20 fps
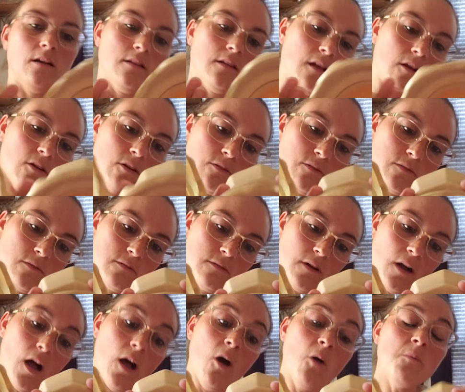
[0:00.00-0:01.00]

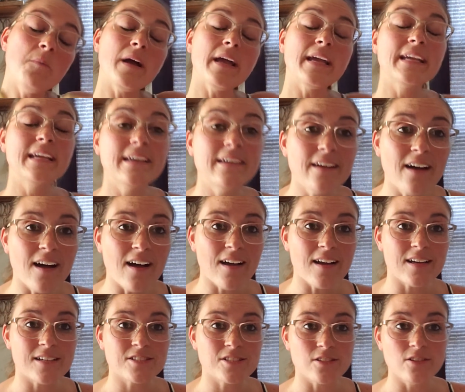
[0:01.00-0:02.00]
my
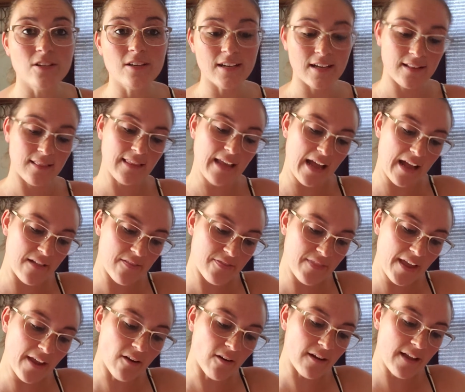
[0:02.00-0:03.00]
gosh, look at that.
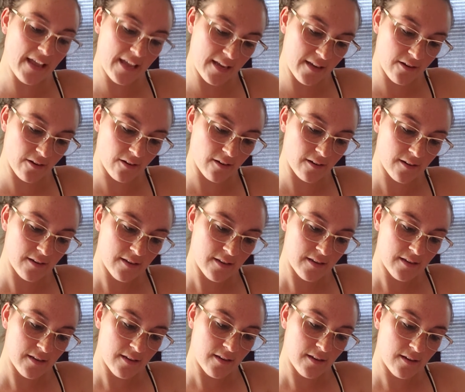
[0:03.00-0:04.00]
They are Hager,
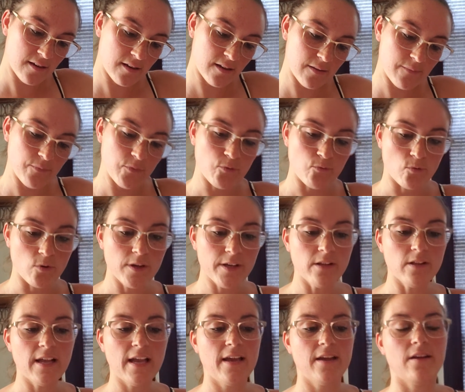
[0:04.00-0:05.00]

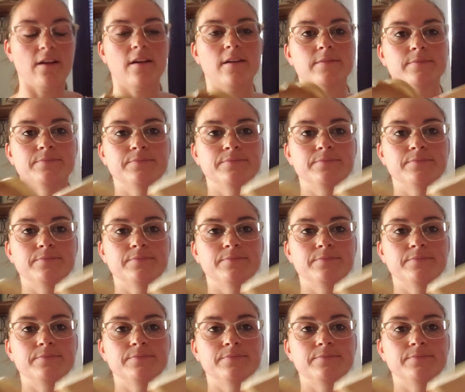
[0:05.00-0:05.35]
Royal Hager.